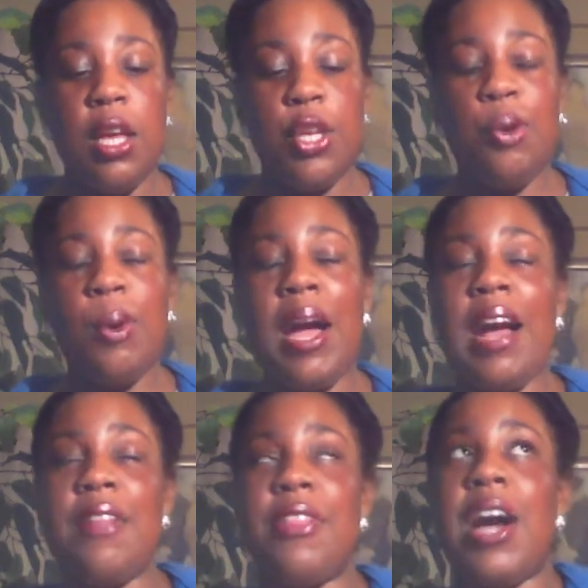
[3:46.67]
You
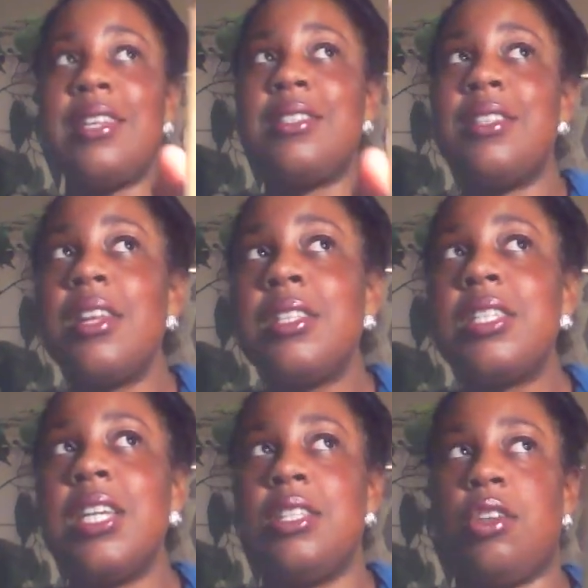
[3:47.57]
had the
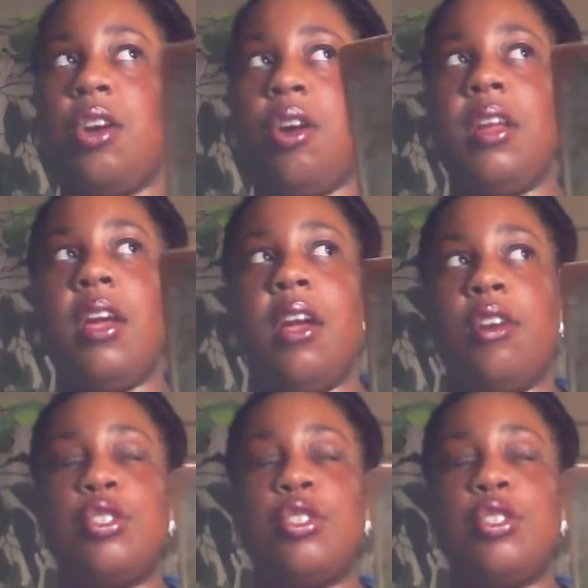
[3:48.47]
hostilities card here.